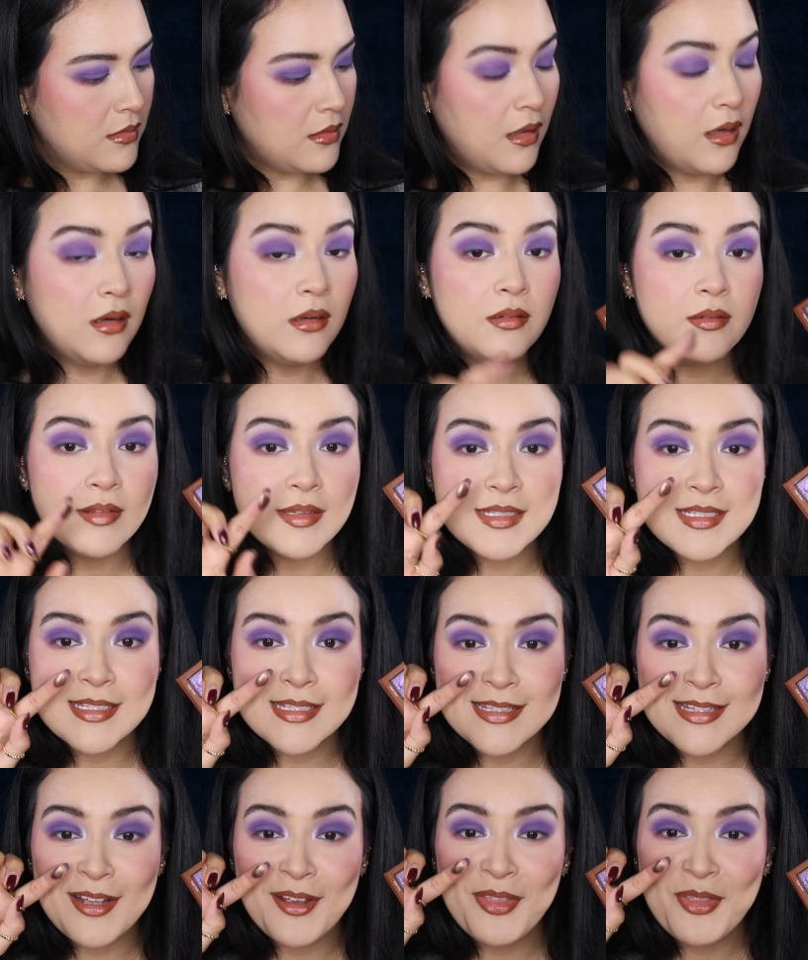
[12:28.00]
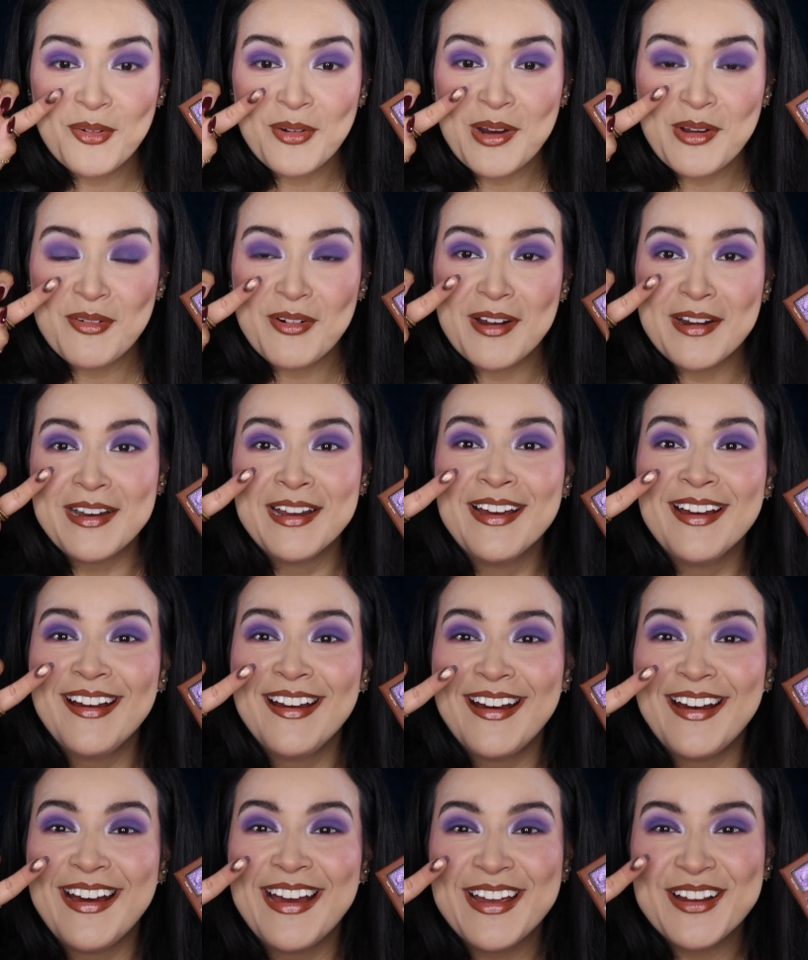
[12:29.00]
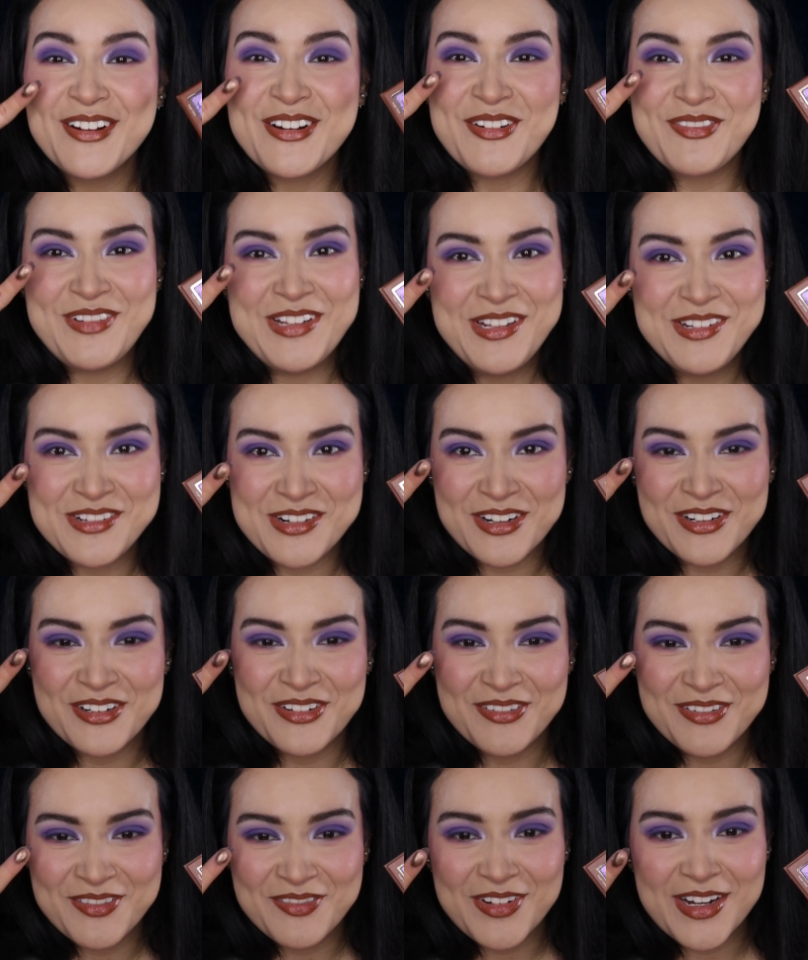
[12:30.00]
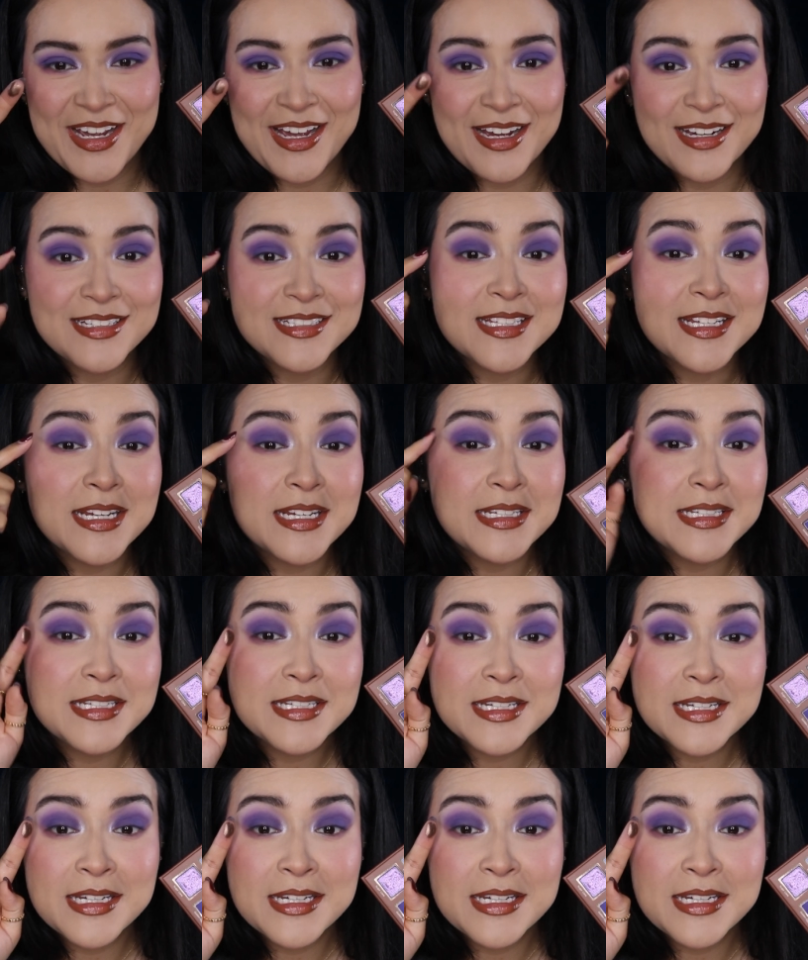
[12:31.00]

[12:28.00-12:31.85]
Oh, this is not the right one. I grabbed a darker one by accident.